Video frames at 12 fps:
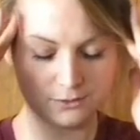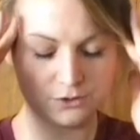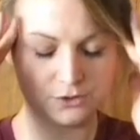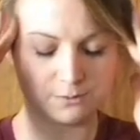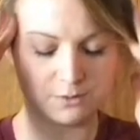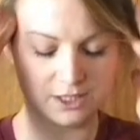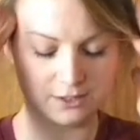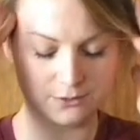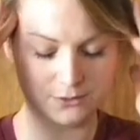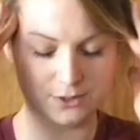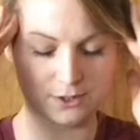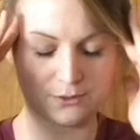Do some
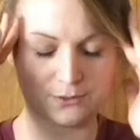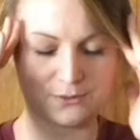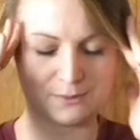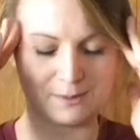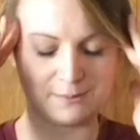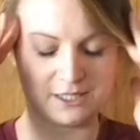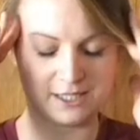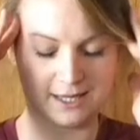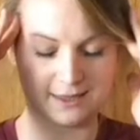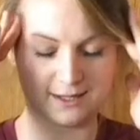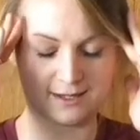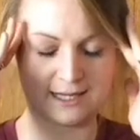gentle circles, maybe
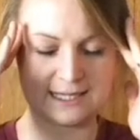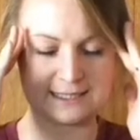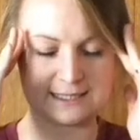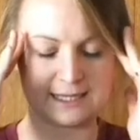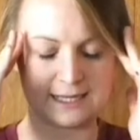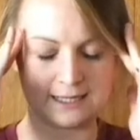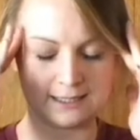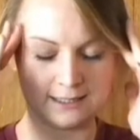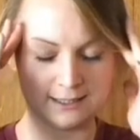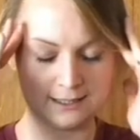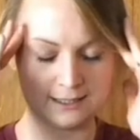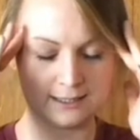shut the eyes down.
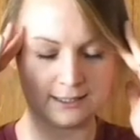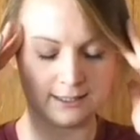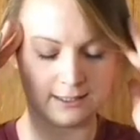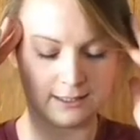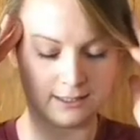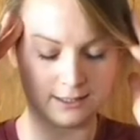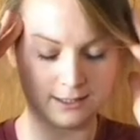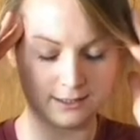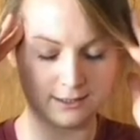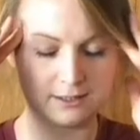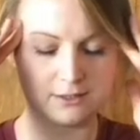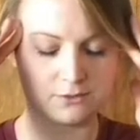
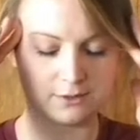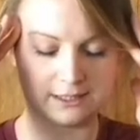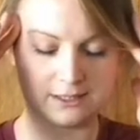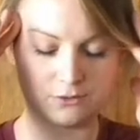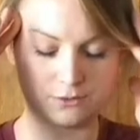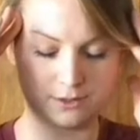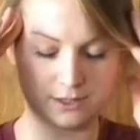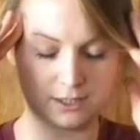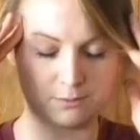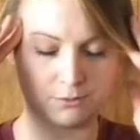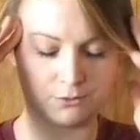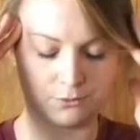Just release through the
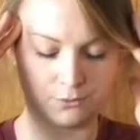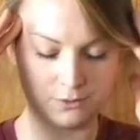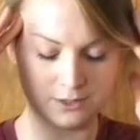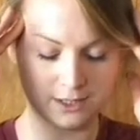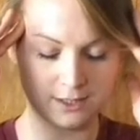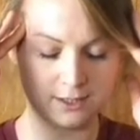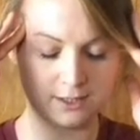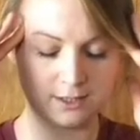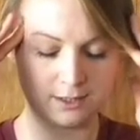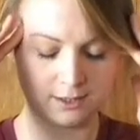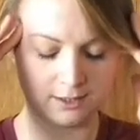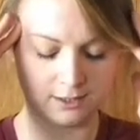temples.
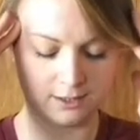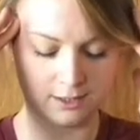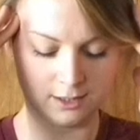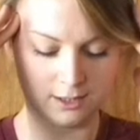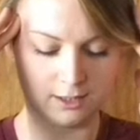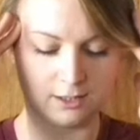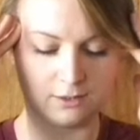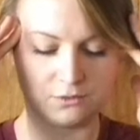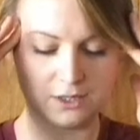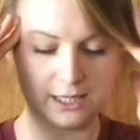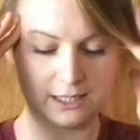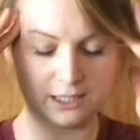
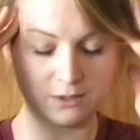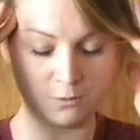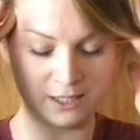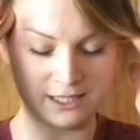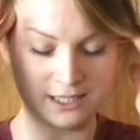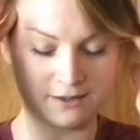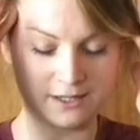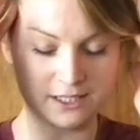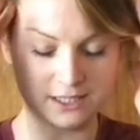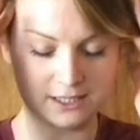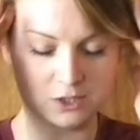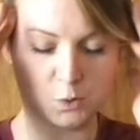If you're heading in one
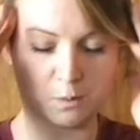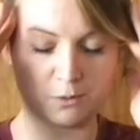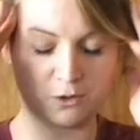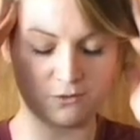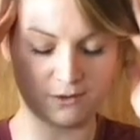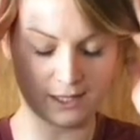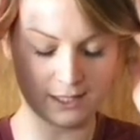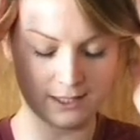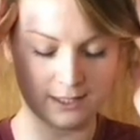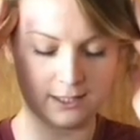direction, swap over.